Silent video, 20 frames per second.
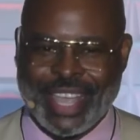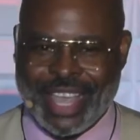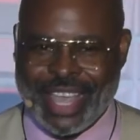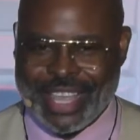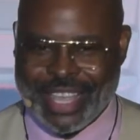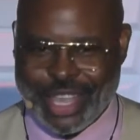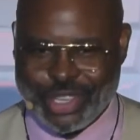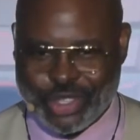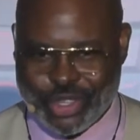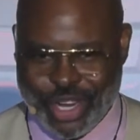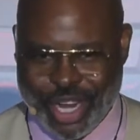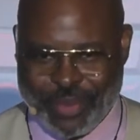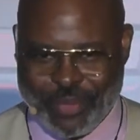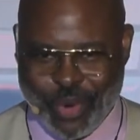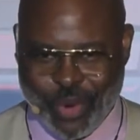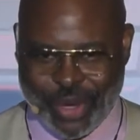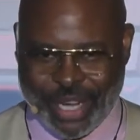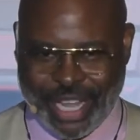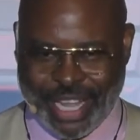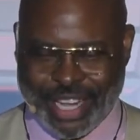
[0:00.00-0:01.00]
yesterday
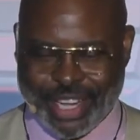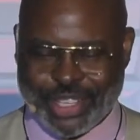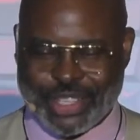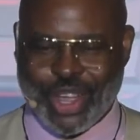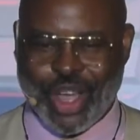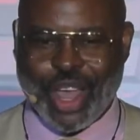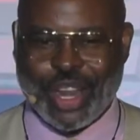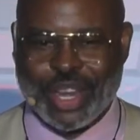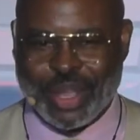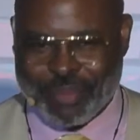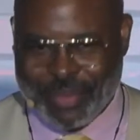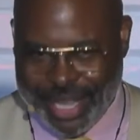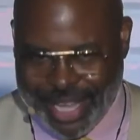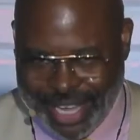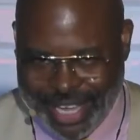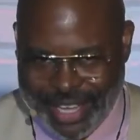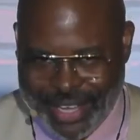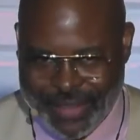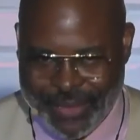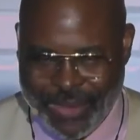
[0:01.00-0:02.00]
morning, and it dawned on
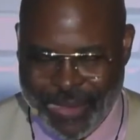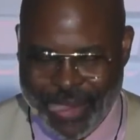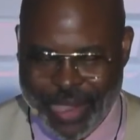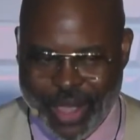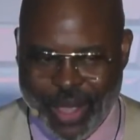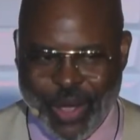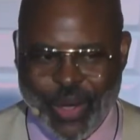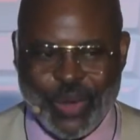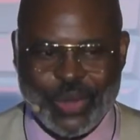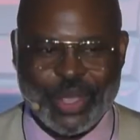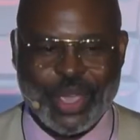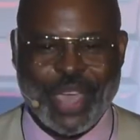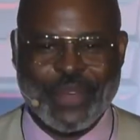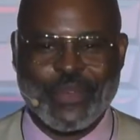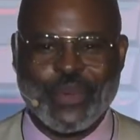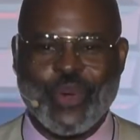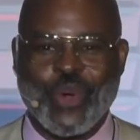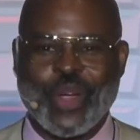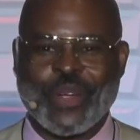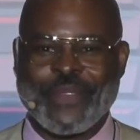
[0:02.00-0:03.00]
me, oh, you
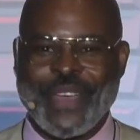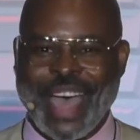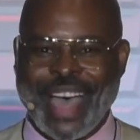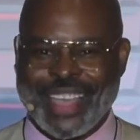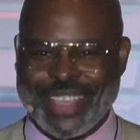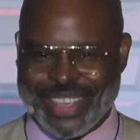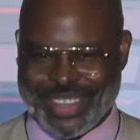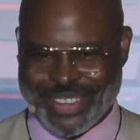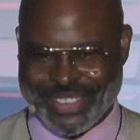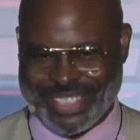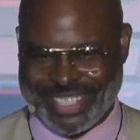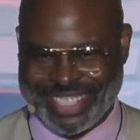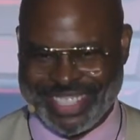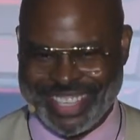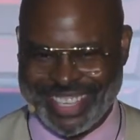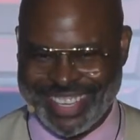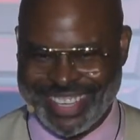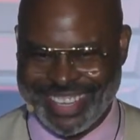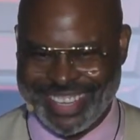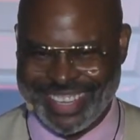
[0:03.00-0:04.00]
have core values.